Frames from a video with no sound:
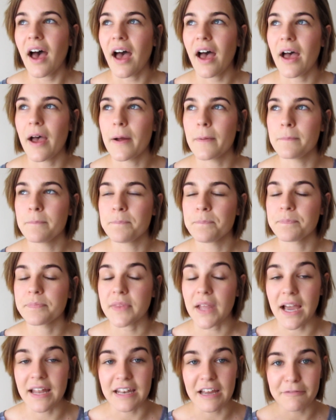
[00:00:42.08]
And
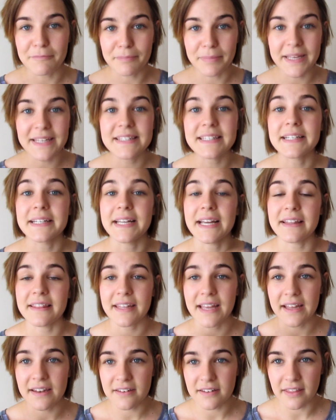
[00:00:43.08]
I'm basically at
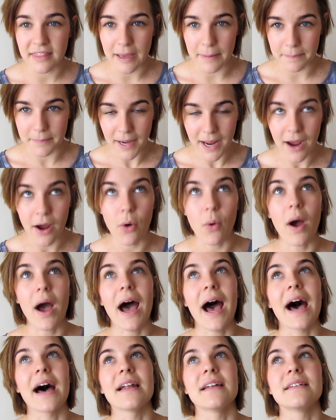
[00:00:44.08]
the end of them now,
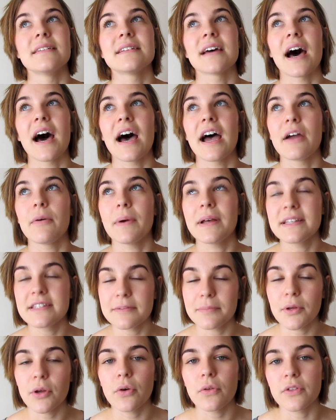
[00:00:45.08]
and I went
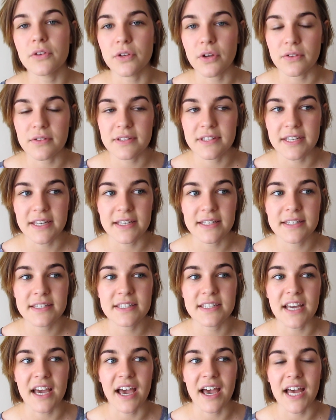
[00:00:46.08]
to my
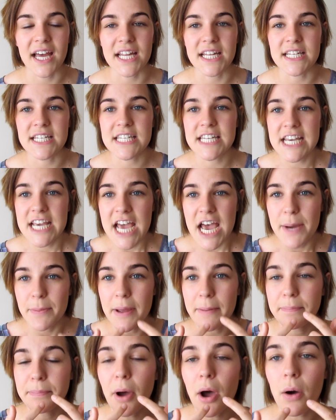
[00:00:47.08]
orthodontist and
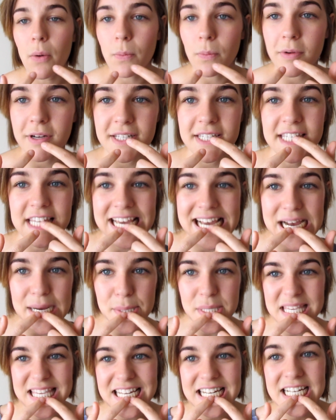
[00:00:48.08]
my bottom ones are
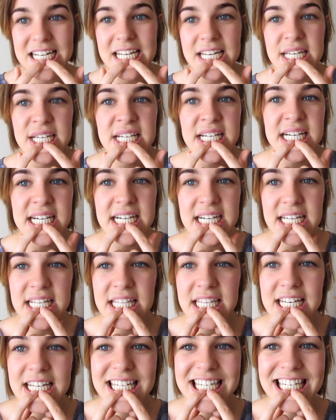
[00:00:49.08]
absolutely
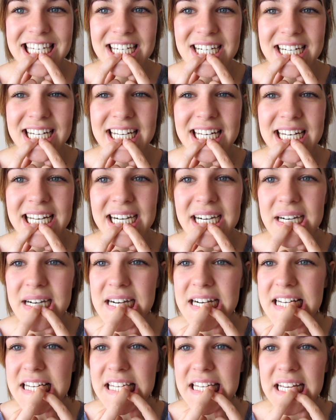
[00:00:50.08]
fine, they're straight
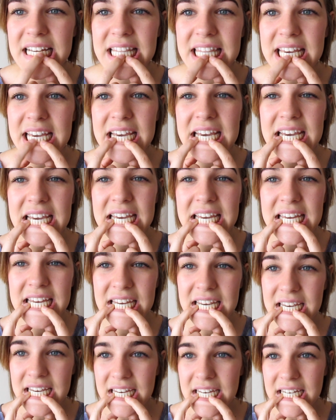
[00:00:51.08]
now, so they're
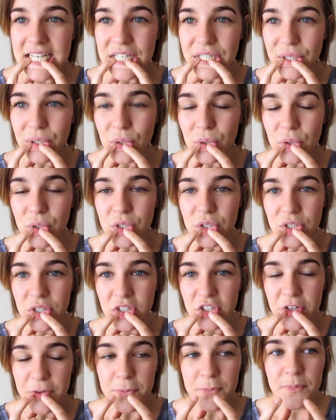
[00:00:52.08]
all
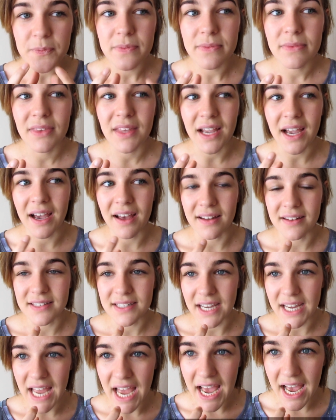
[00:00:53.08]
good,
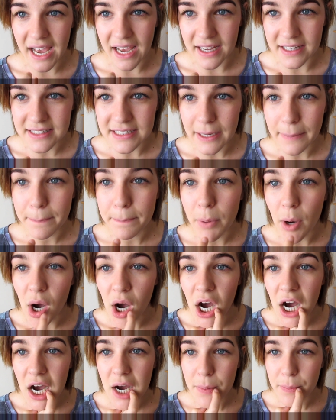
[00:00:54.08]
and I had a
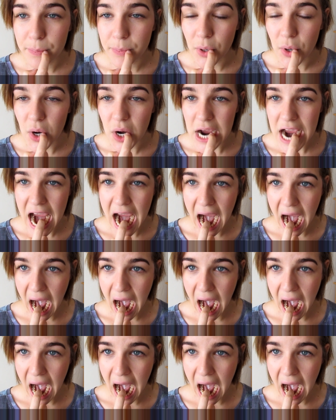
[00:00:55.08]
bar put